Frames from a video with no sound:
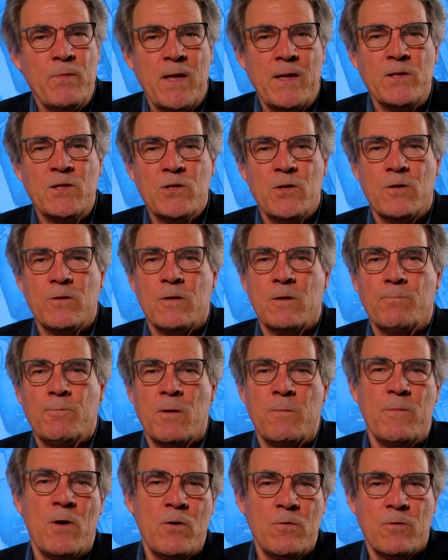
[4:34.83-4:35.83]
And so the
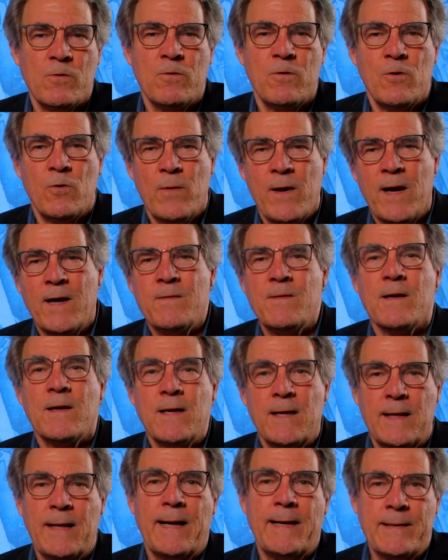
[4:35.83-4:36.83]
promoter who had the
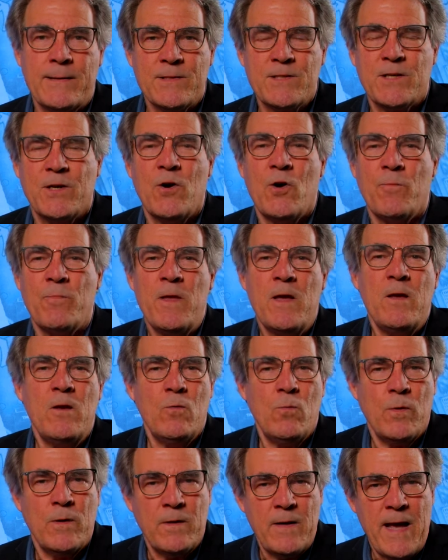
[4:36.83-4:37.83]
Kaleidoscope
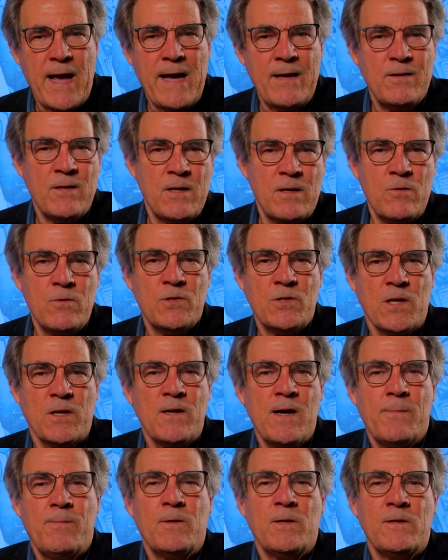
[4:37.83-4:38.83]
would had to use a
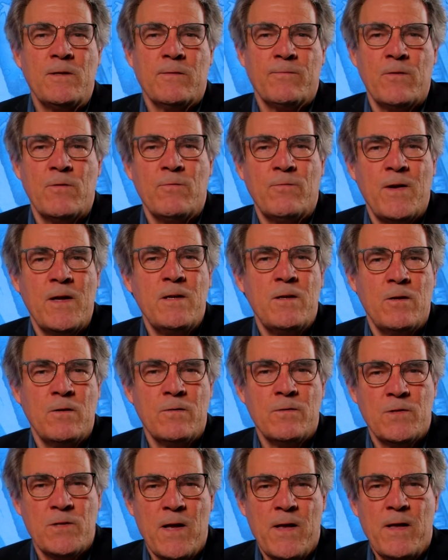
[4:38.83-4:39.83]
couple of different
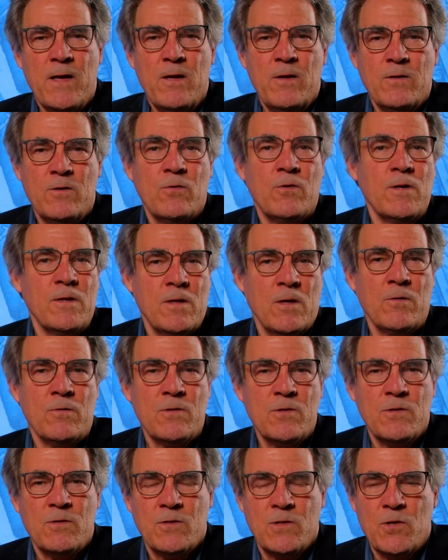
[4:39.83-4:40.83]
venues during
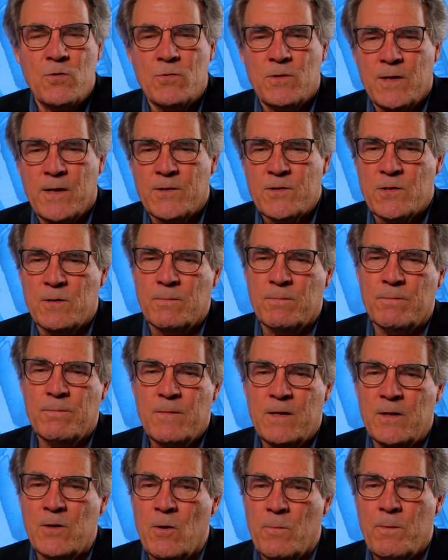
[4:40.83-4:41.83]
those two dozen,
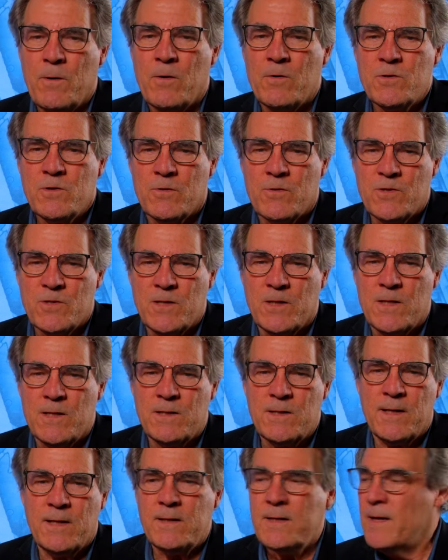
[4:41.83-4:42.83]
you know, posters that he
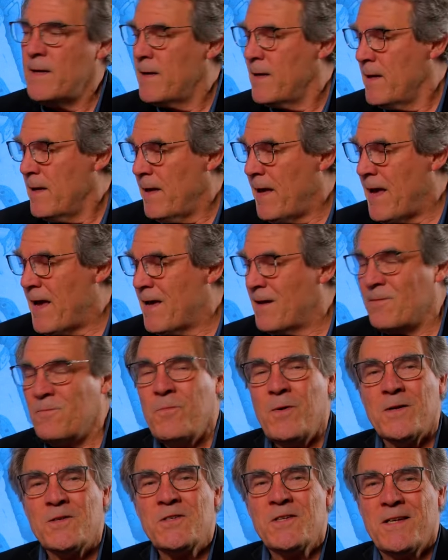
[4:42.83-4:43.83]
did. And
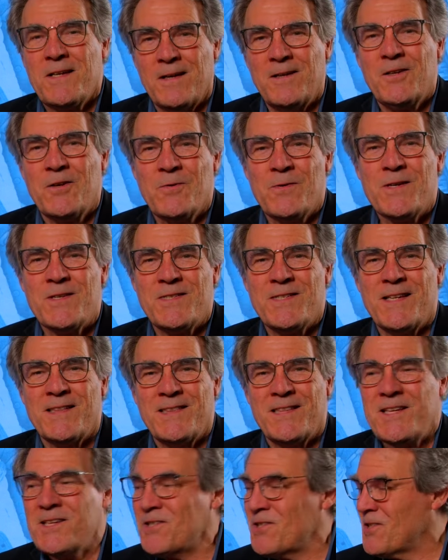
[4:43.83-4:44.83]
what's killer is that
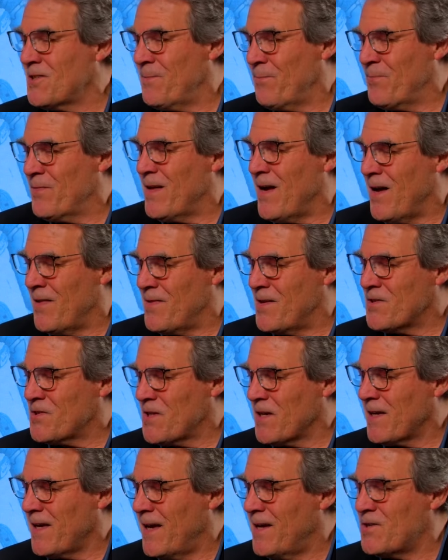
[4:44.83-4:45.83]
this, on this
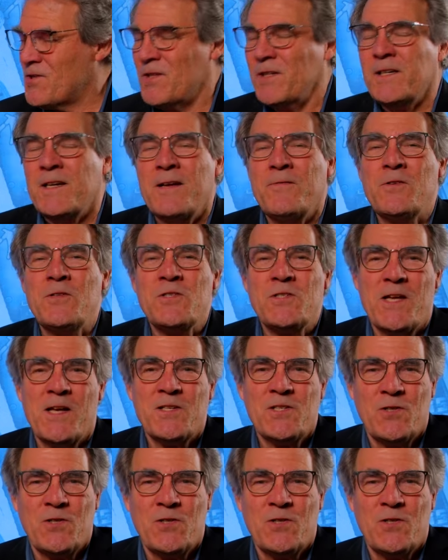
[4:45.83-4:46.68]
occasion, it even says